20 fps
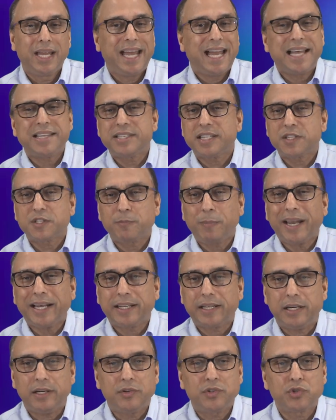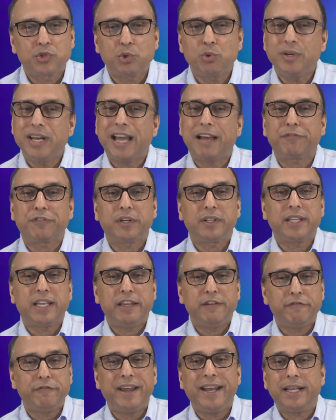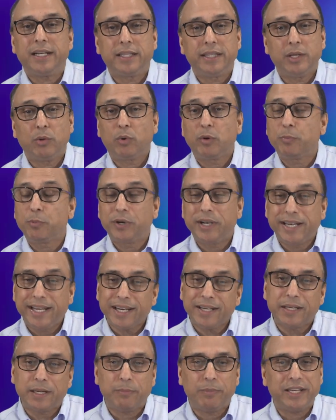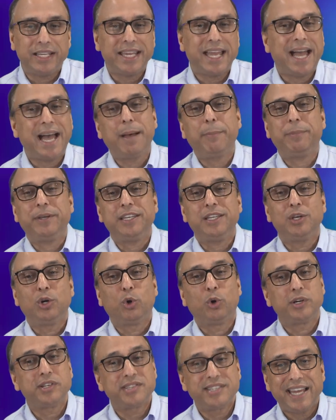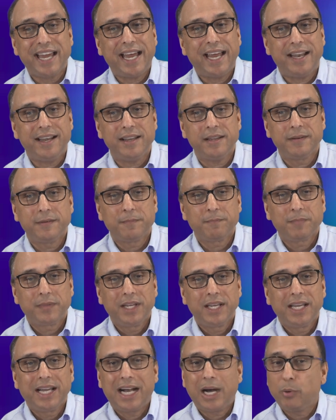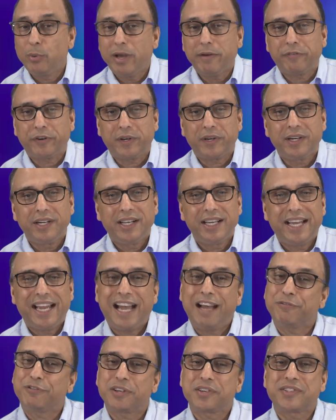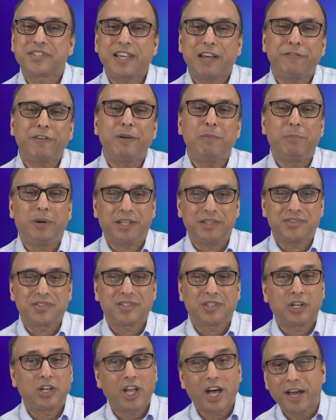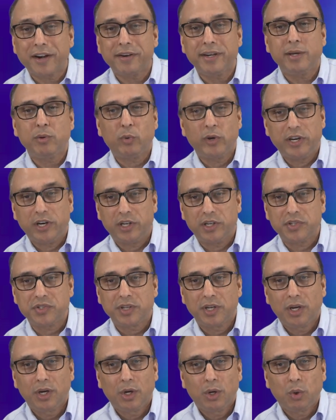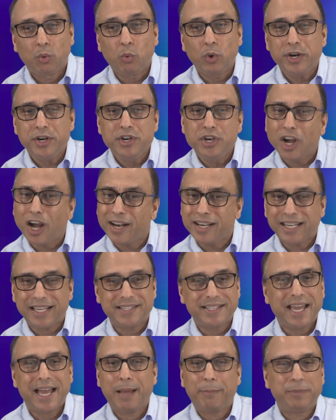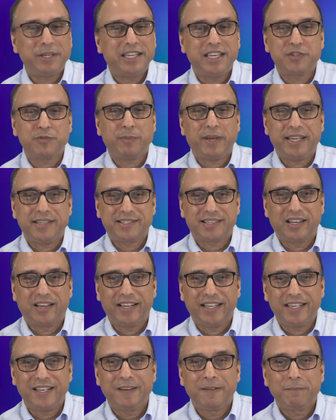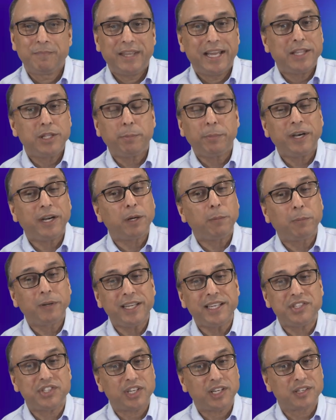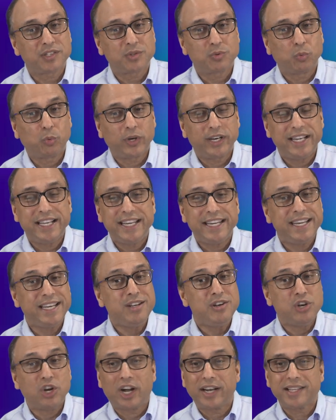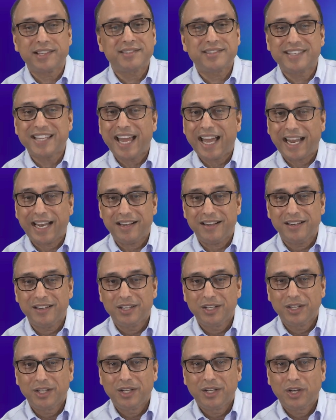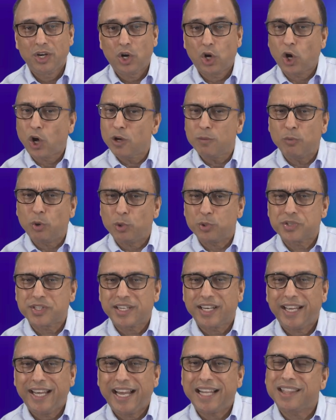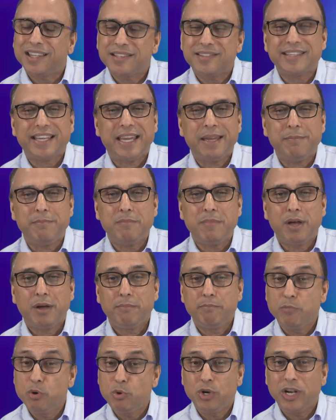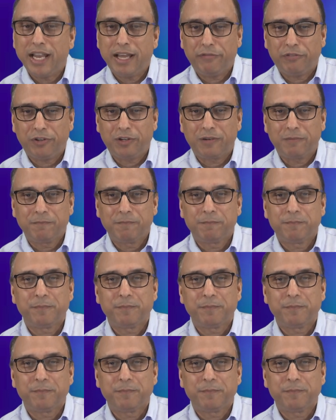As expected, soon after the event, they were predictably happy or sad. However, after several months, the lottery winners were not as happy as baseline, and the paraplegics were indeed not as sad, almost at the same mood level.